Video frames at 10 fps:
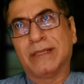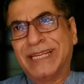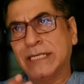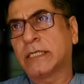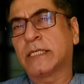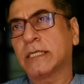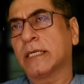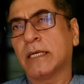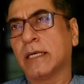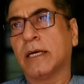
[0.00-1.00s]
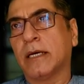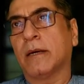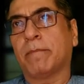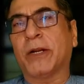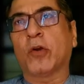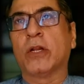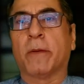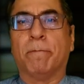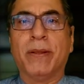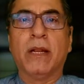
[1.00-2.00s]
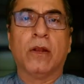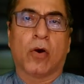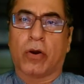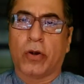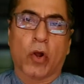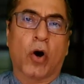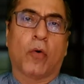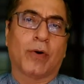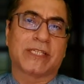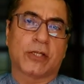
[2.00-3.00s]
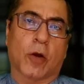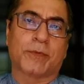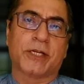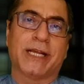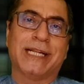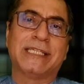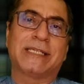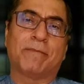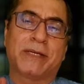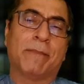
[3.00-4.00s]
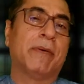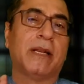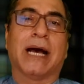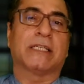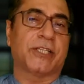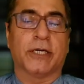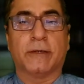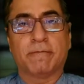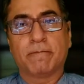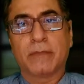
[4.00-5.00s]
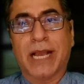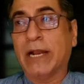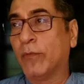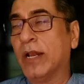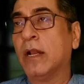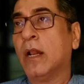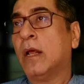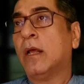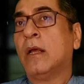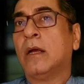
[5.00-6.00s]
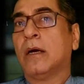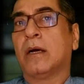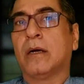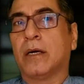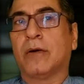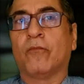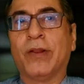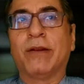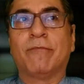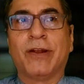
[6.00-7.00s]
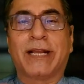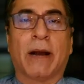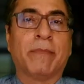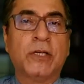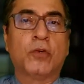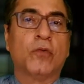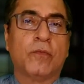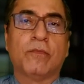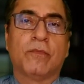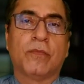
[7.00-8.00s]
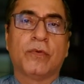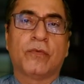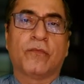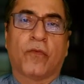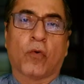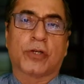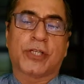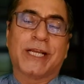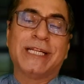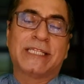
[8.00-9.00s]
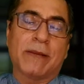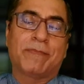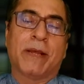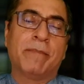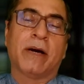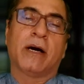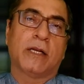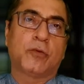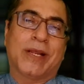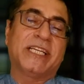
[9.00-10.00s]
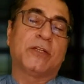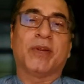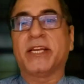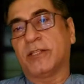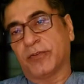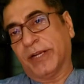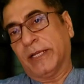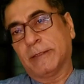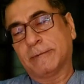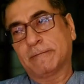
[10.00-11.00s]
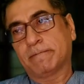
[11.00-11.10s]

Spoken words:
This particular bill or law was adopted in September last year and will come into force in September 2023.